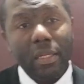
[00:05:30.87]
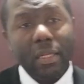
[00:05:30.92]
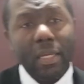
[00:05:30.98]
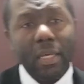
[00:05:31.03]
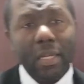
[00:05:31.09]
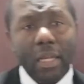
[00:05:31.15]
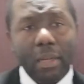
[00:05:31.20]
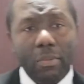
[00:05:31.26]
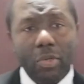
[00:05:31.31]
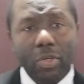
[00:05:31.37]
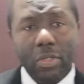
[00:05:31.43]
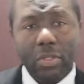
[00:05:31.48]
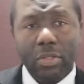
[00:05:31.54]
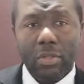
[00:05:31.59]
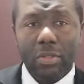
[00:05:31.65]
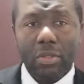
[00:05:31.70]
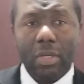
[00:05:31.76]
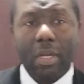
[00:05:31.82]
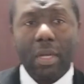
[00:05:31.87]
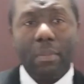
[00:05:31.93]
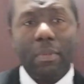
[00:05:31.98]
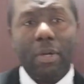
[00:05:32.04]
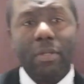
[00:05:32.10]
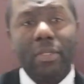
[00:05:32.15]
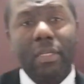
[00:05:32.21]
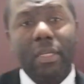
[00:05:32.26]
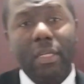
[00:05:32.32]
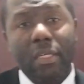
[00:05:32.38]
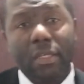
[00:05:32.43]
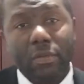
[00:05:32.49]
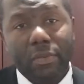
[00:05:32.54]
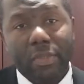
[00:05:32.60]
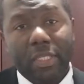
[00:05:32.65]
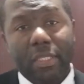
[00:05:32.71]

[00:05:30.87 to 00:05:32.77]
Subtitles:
Then I'm going to talk about dealing